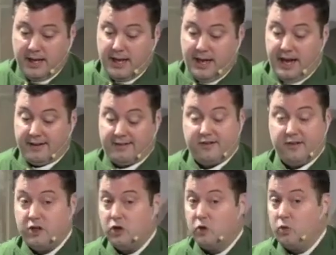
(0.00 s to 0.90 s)
has to
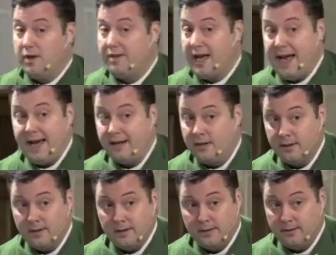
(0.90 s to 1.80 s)
do with
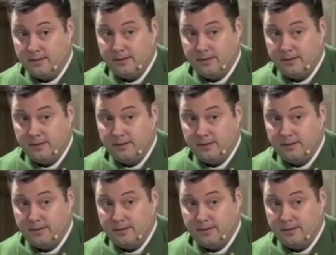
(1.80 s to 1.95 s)
anger,